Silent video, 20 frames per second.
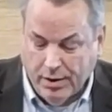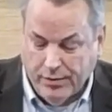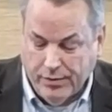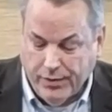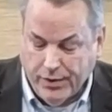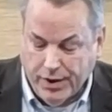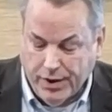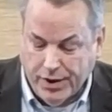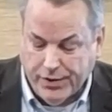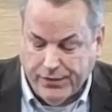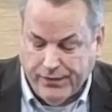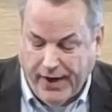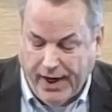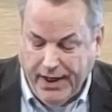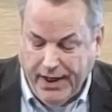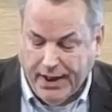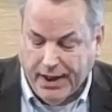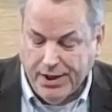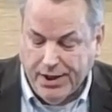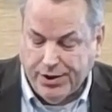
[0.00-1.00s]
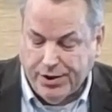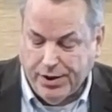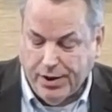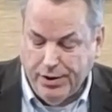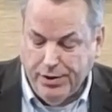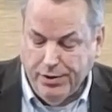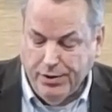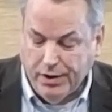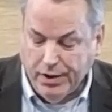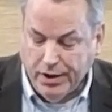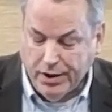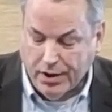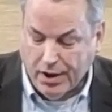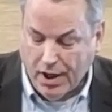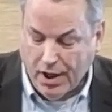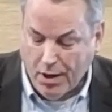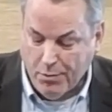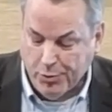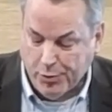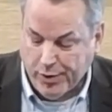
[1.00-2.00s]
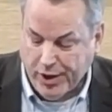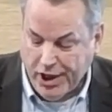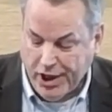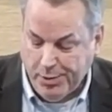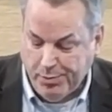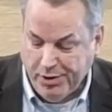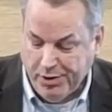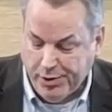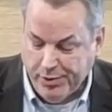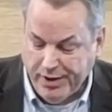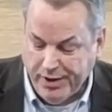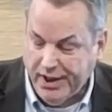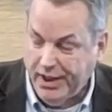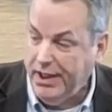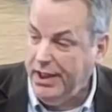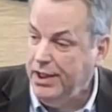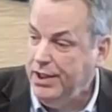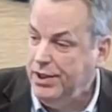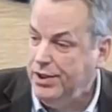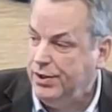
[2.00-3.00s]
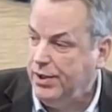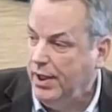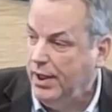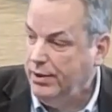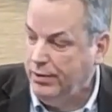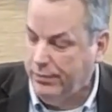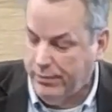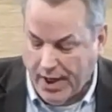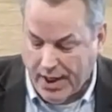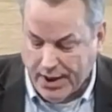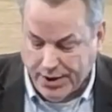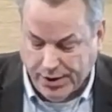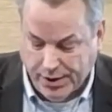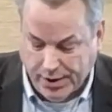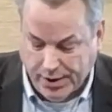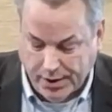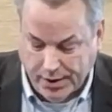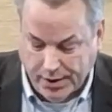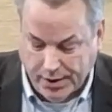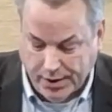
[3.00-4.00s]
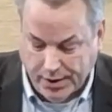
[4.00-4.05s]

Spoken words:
for his fight against the nuclear arms race between the East and the West.